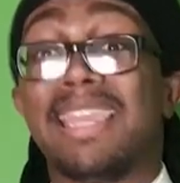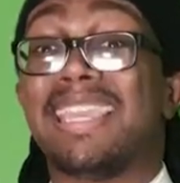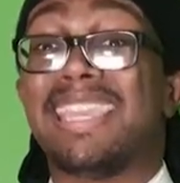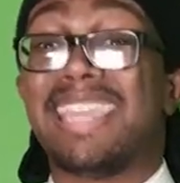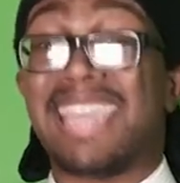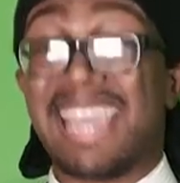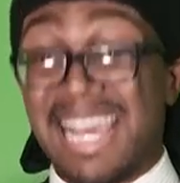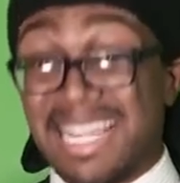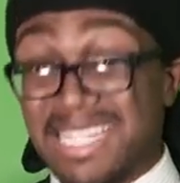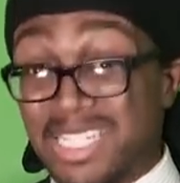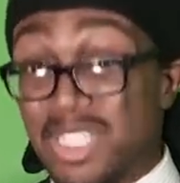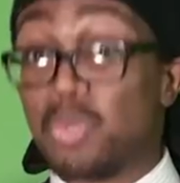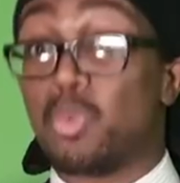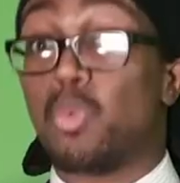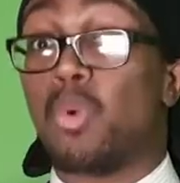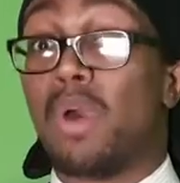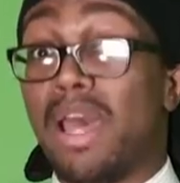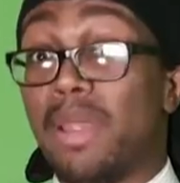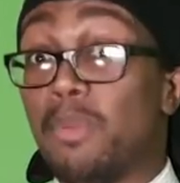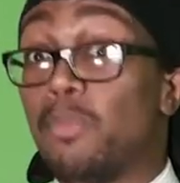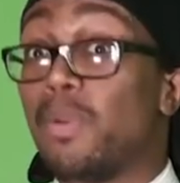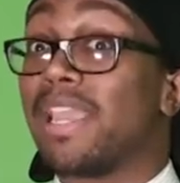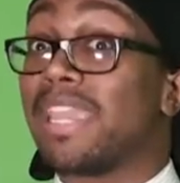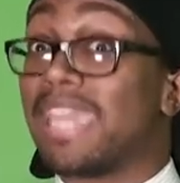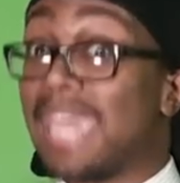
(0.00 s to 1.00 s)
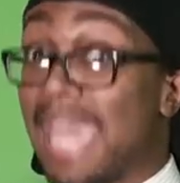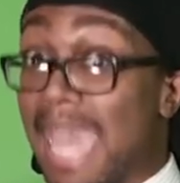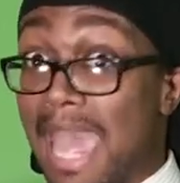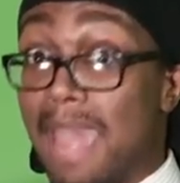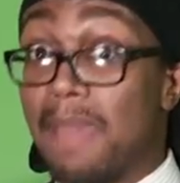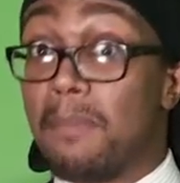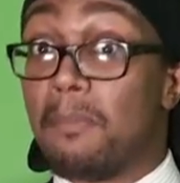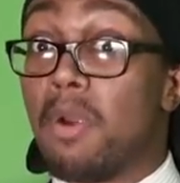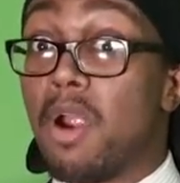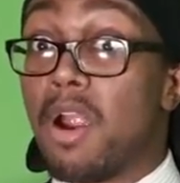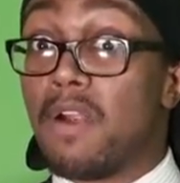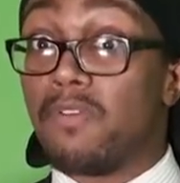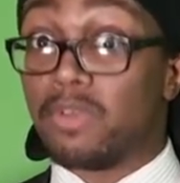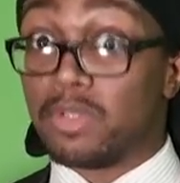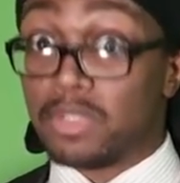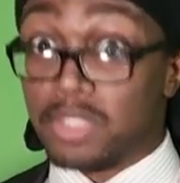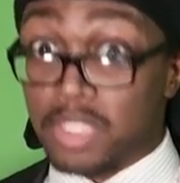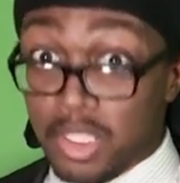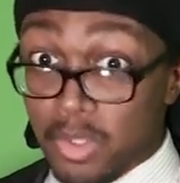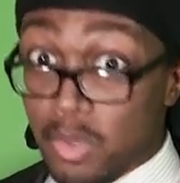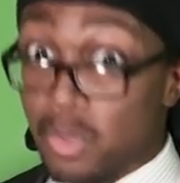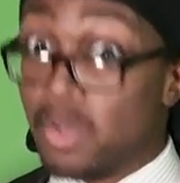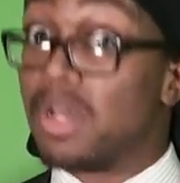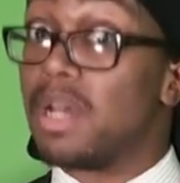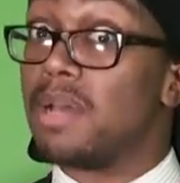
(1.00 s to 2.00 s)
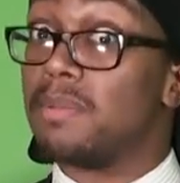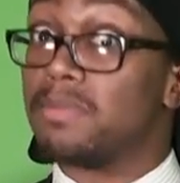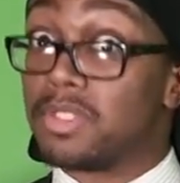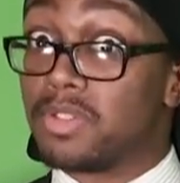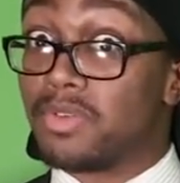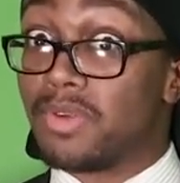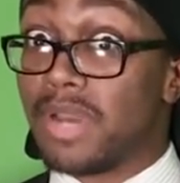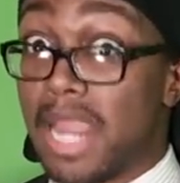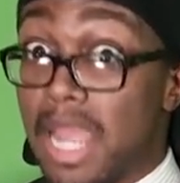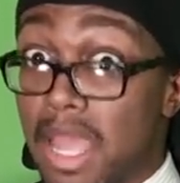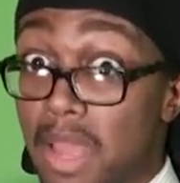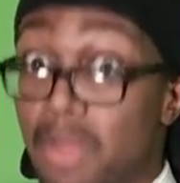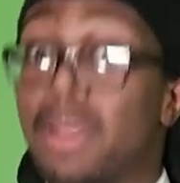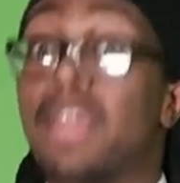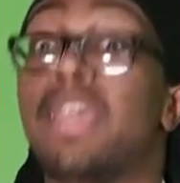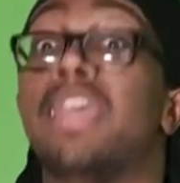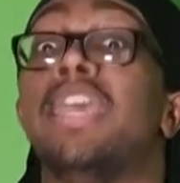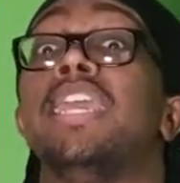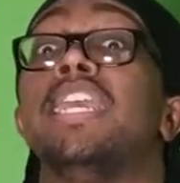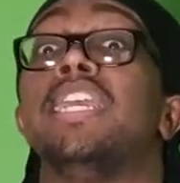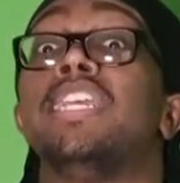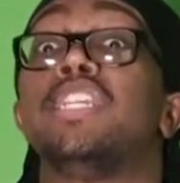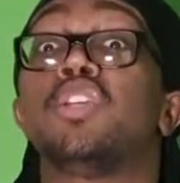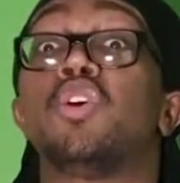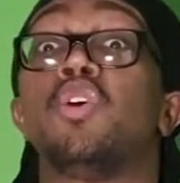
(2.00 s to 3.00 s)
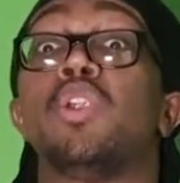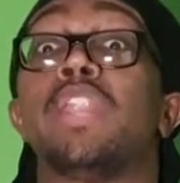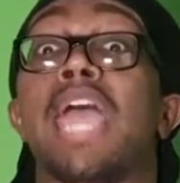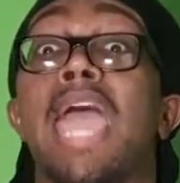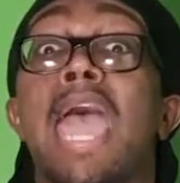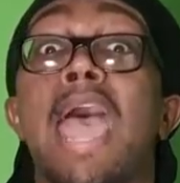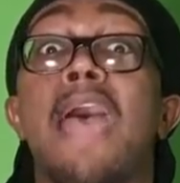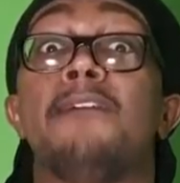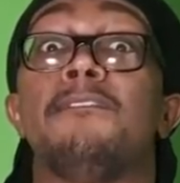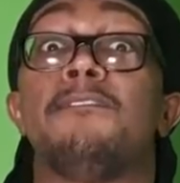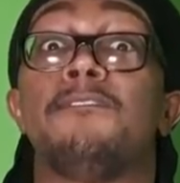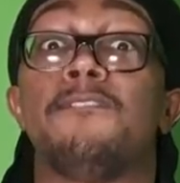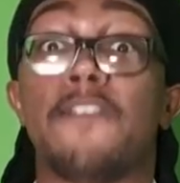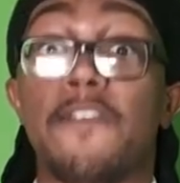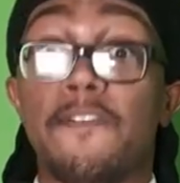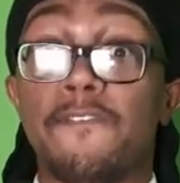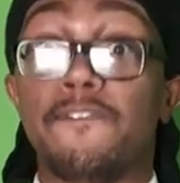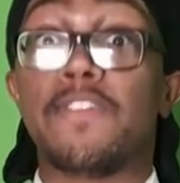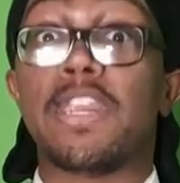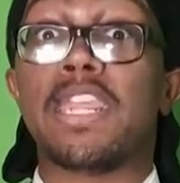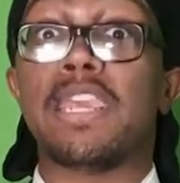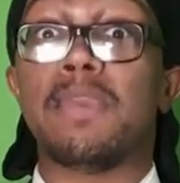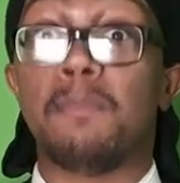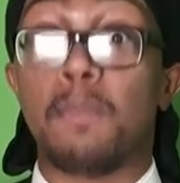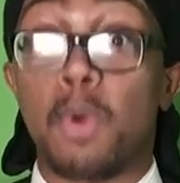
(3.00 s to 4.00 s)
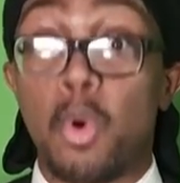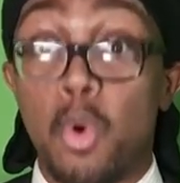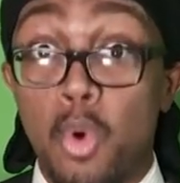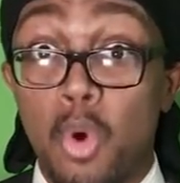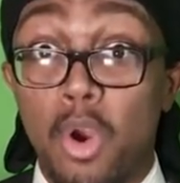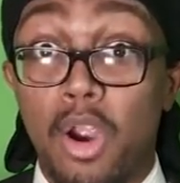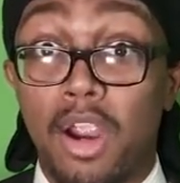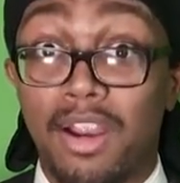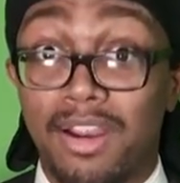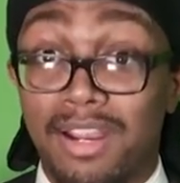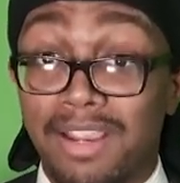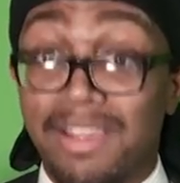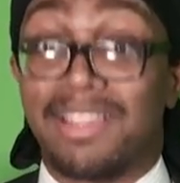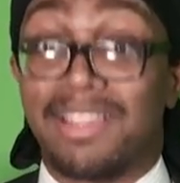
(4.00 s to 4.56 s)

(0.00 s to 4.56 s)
Guess what? When Captain Marvel two comes around, he's gonna have fifty more.